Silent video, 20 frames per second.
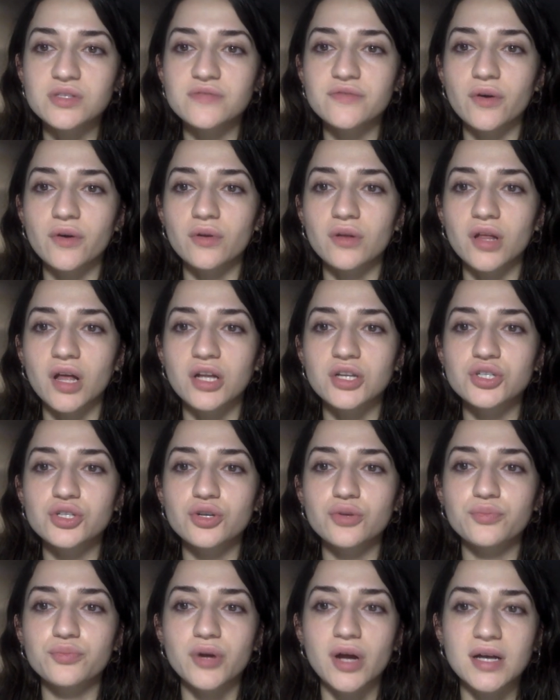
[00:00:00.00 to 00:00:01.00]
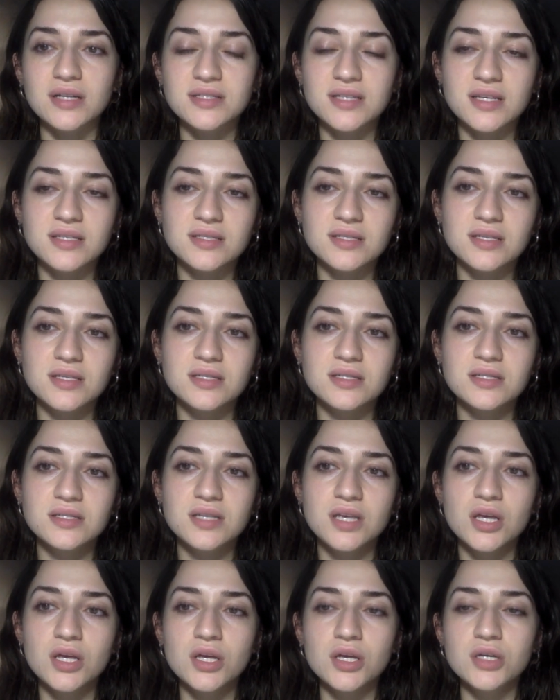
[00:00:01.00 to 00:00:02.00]
phonological processes
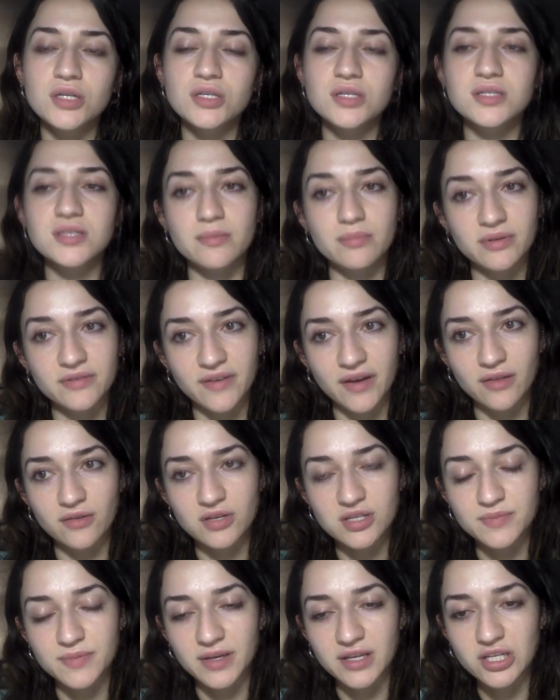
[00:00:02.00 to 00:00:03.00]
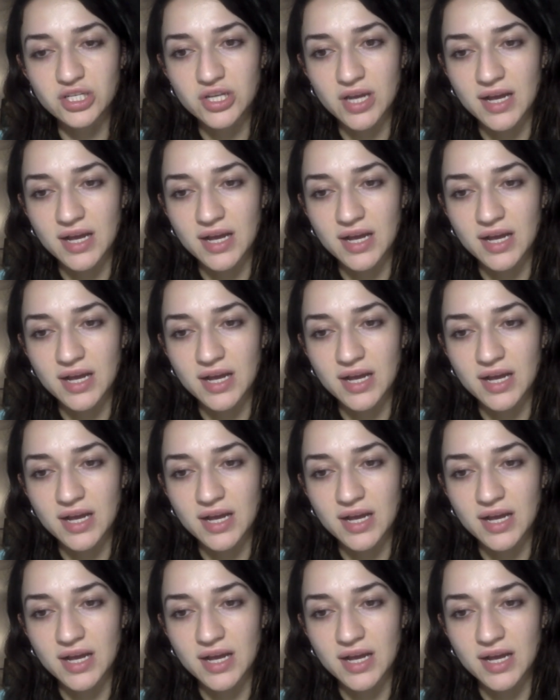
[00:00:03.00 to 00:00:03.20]
to simplify their speech.